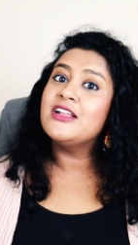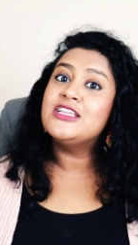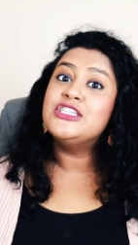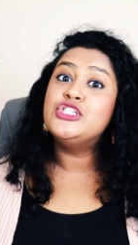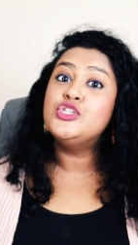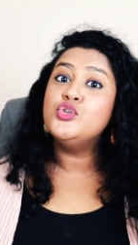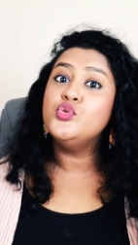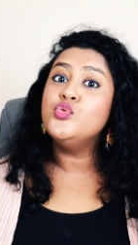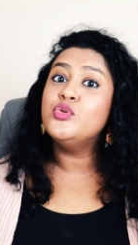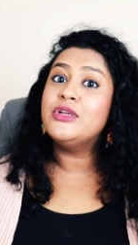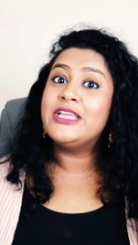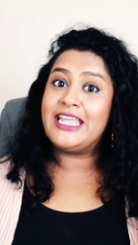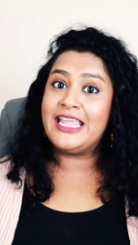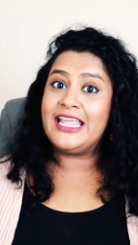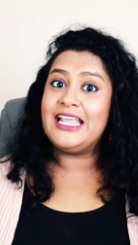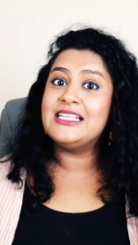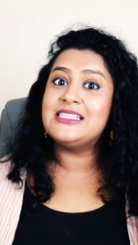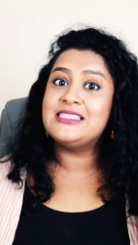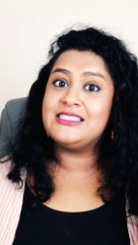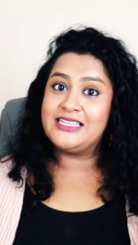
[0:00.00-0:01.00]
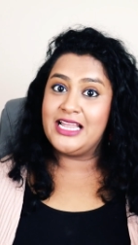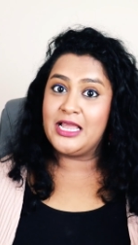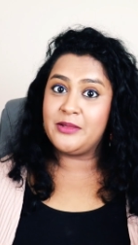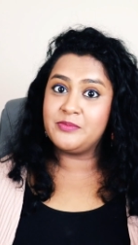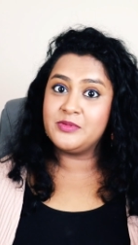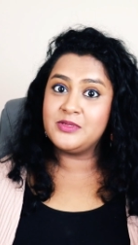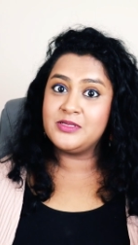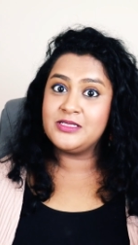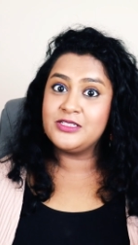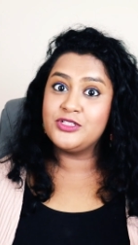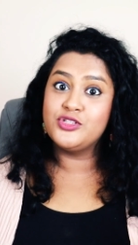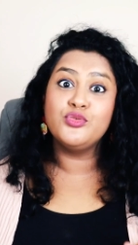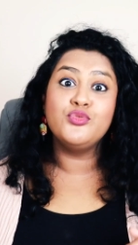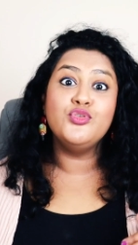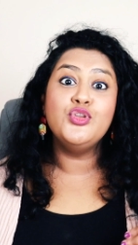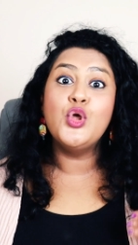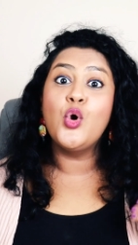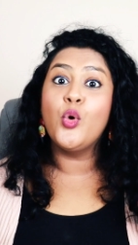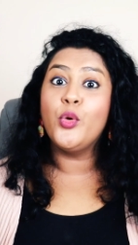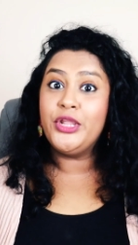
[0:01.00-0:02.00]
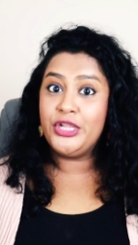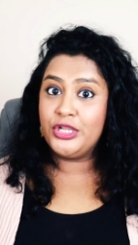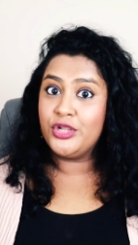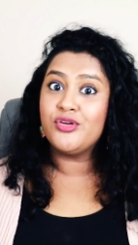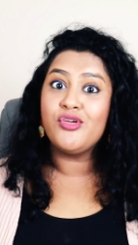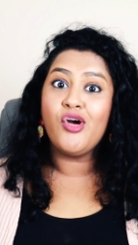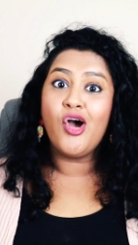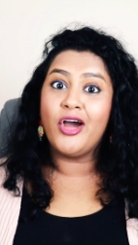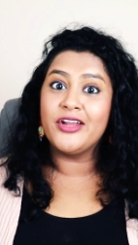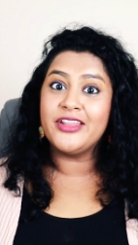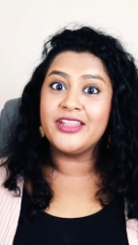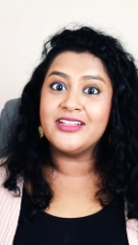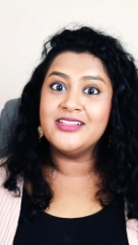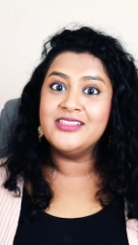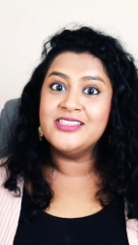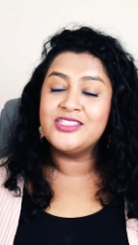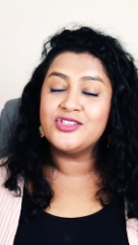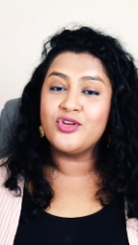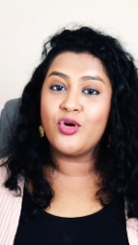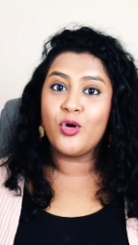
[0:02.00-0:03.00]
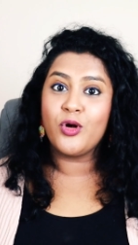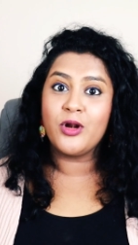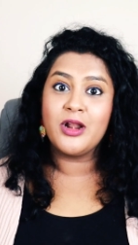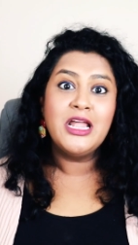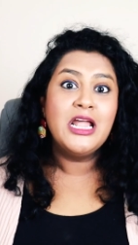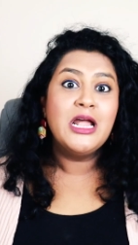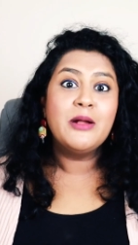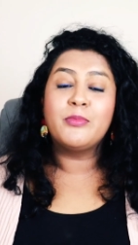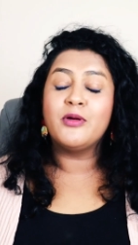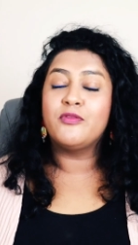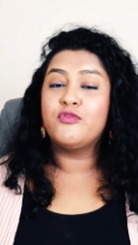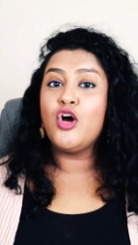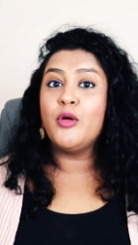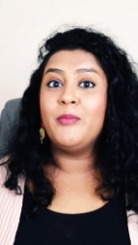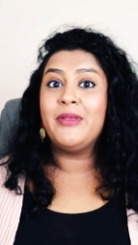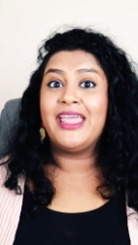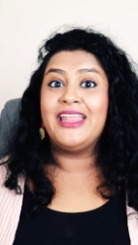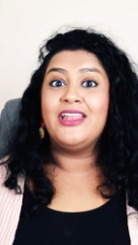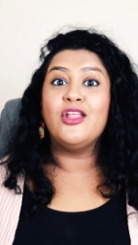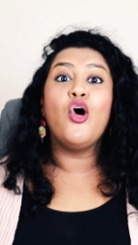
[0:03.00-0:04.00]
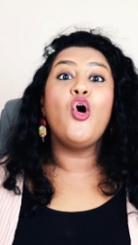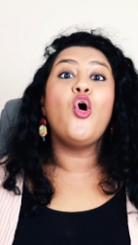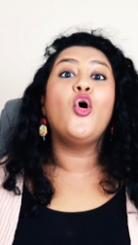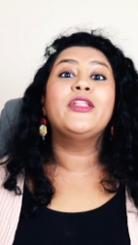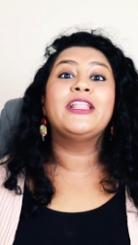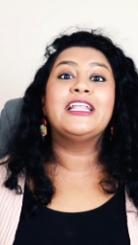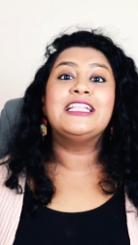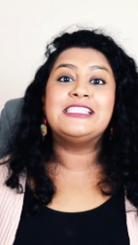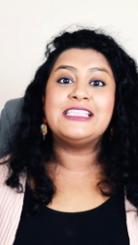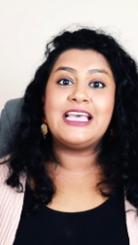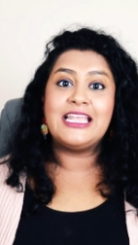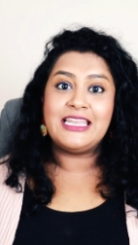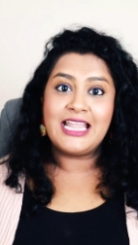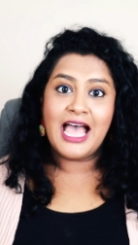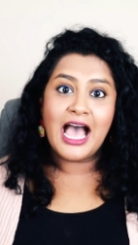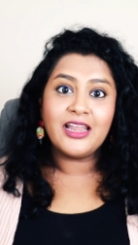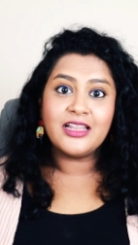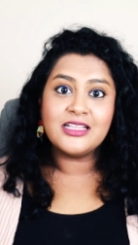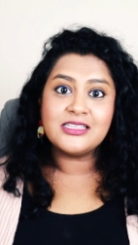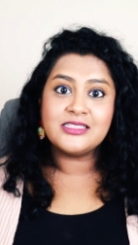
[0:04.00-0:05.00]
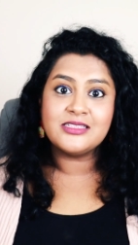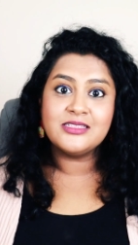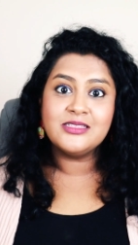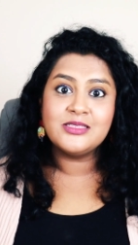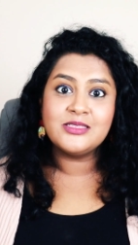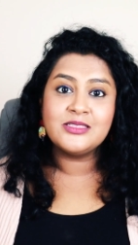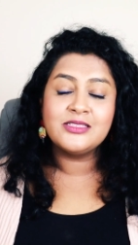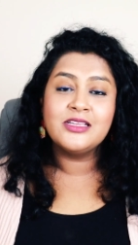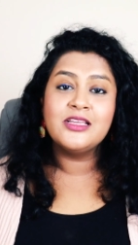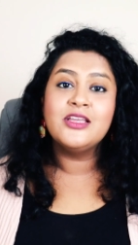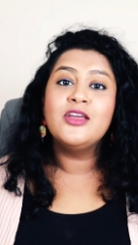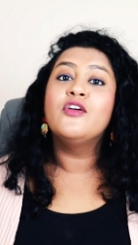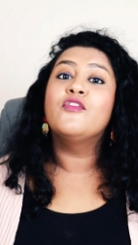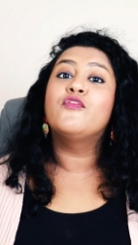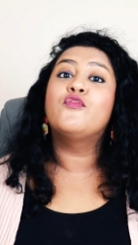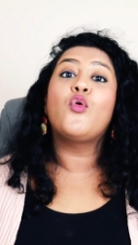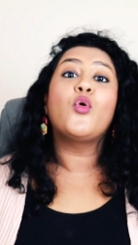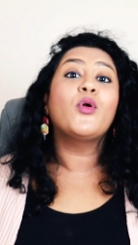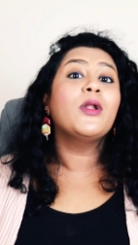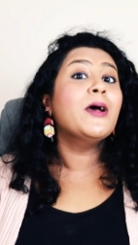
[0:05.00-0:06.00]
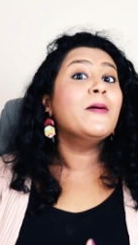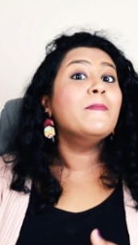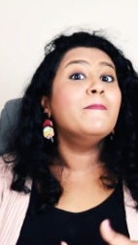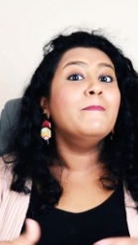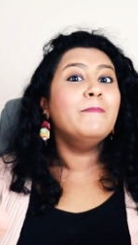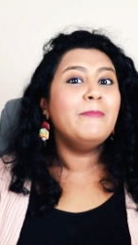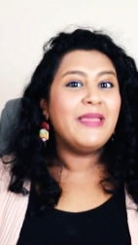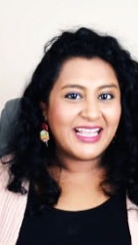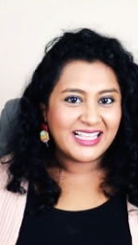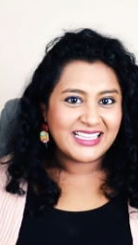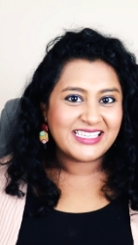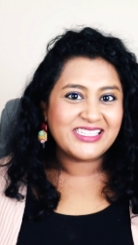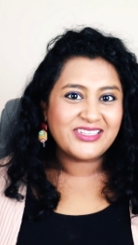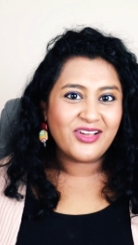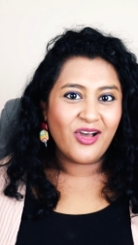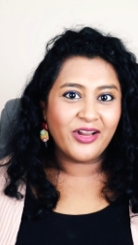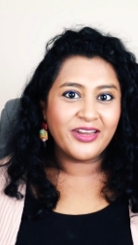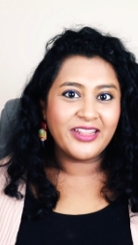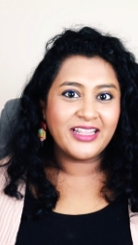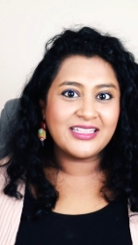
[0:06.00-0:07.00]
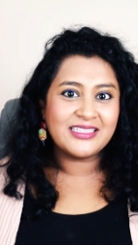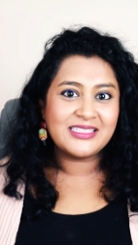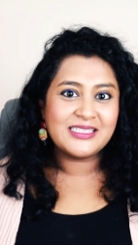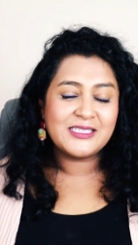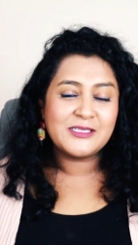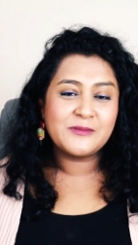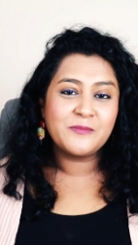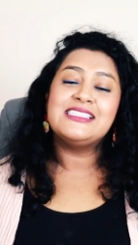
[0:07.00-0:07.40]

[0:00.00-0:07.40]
are two key steps to knowing your audience or performing an audience analysis for a mixed audience.